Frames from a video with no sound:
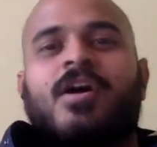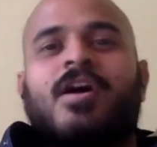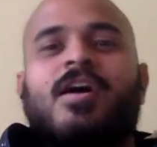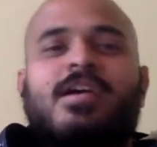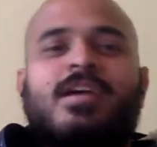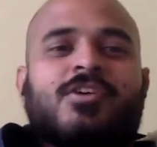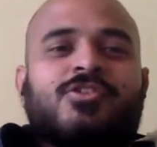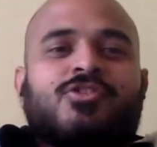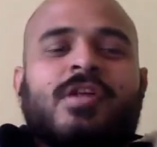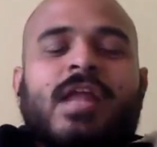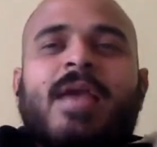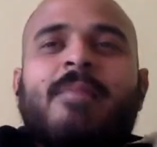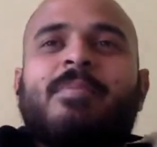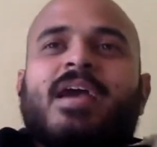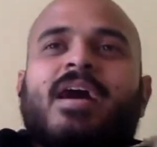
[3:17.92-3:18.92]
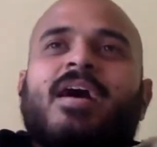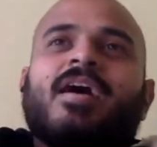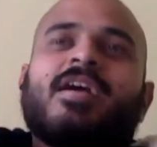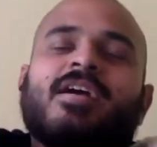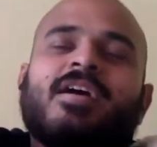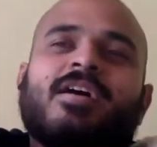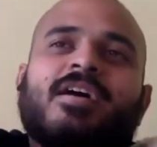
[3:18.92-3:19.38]
So an
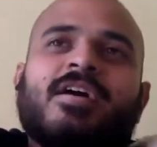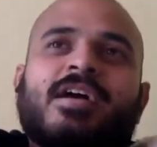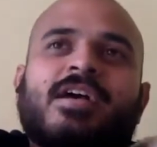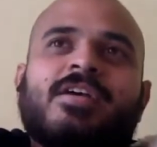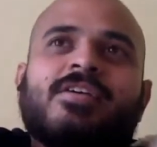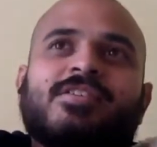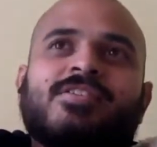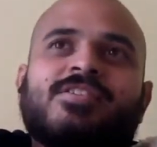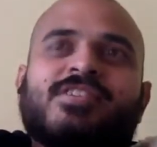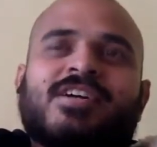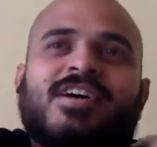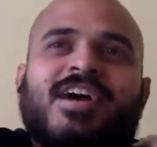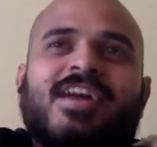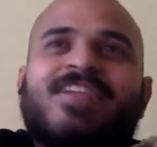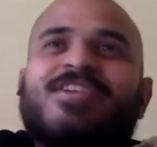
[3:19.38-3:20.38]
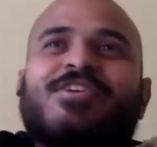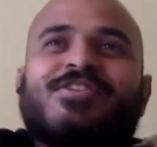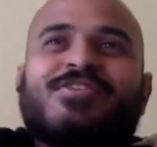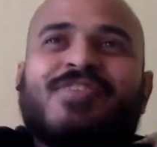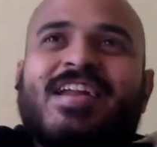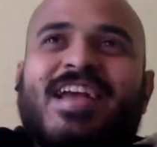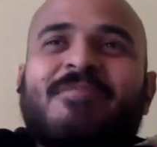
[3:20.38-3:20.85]
API is, and
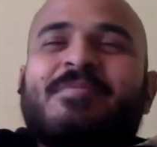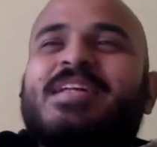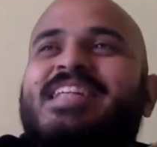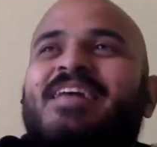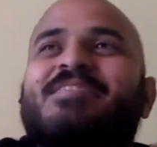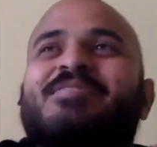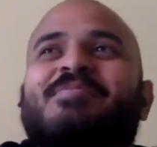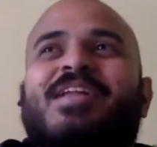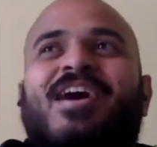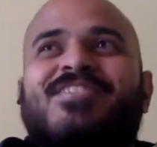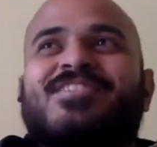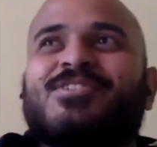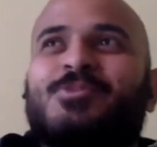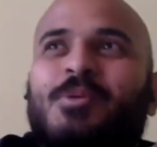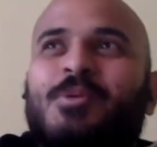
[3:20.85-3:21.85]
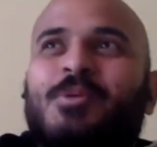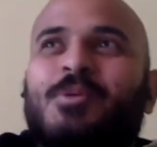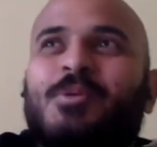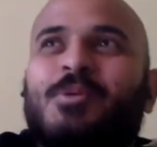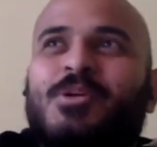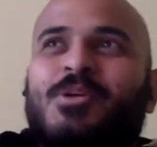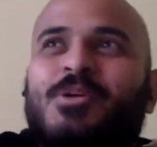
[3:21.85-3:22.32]
it's funny how many times I've been asked this question. So